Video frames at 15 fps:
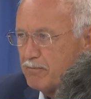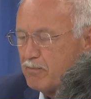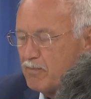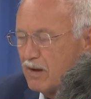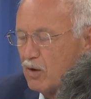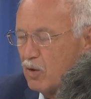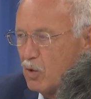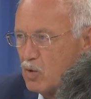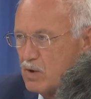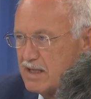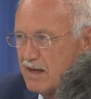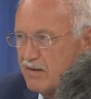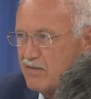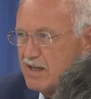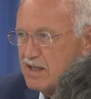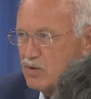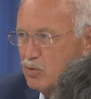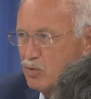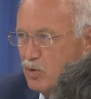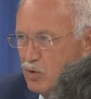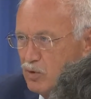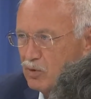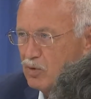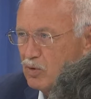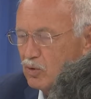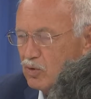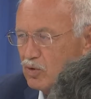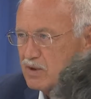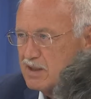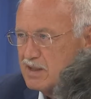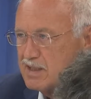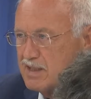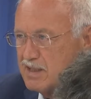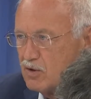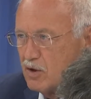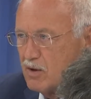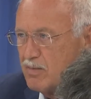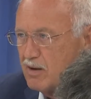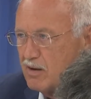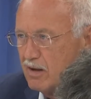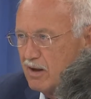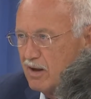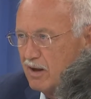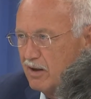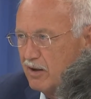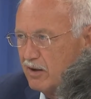If these tools are made available